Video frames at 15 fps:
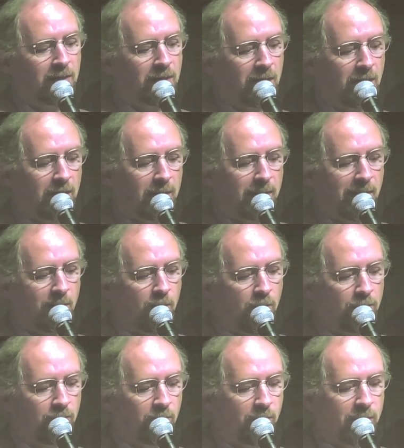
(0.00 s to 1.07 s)
And in that
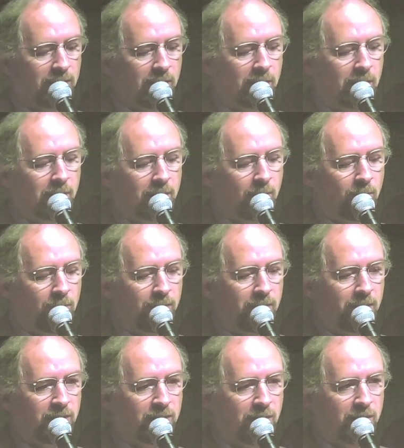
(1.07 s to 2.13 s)
model, basically, what the
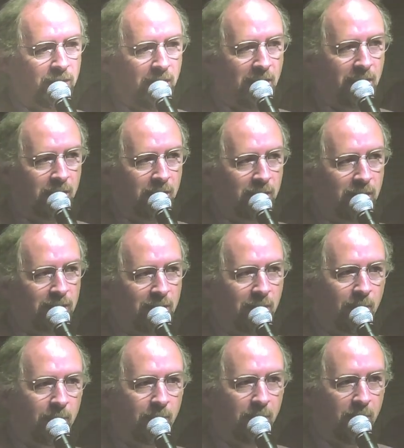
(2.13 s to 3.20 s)
exchange has is a
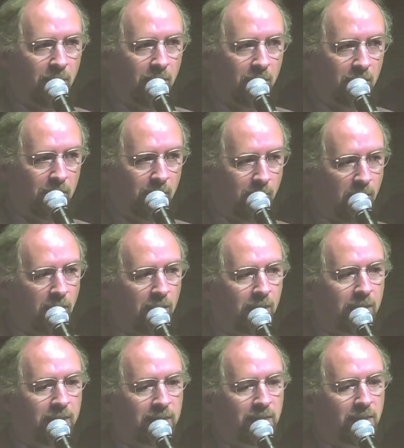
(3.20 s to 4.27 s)
part, partly
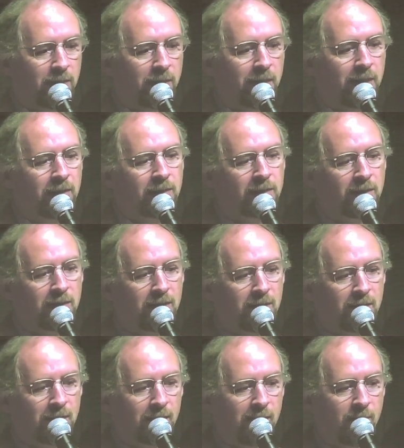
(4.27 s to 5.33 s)
signed
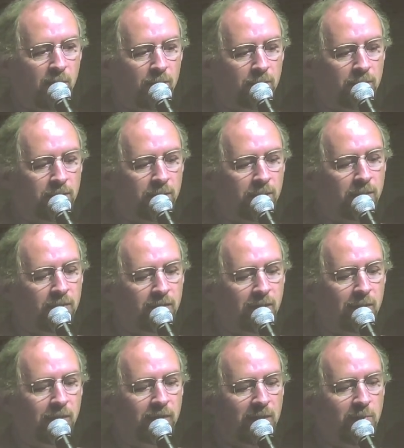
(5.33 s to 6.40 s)
limit order. So
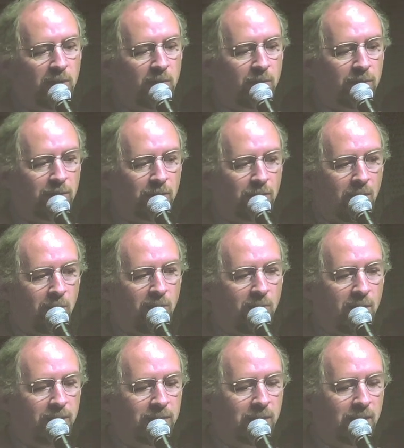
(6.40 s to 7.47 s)
if somebody were to
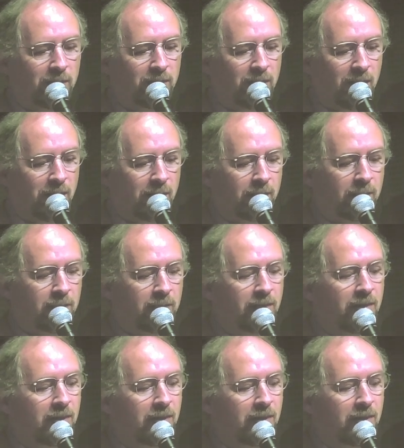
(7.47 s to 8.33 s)
compromise the exchange,